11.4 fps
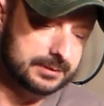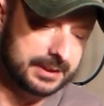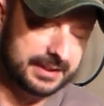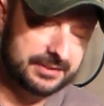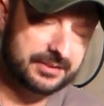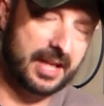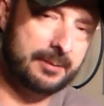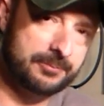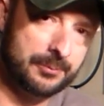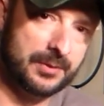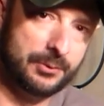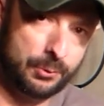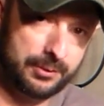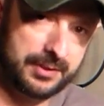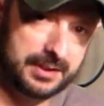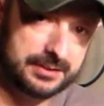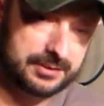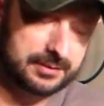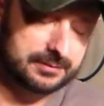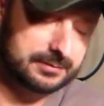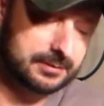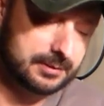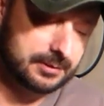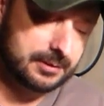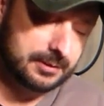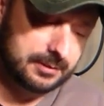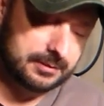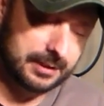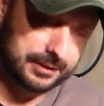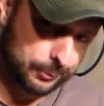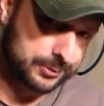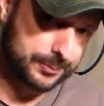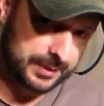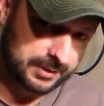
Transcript: And these came from the northeast. I know it's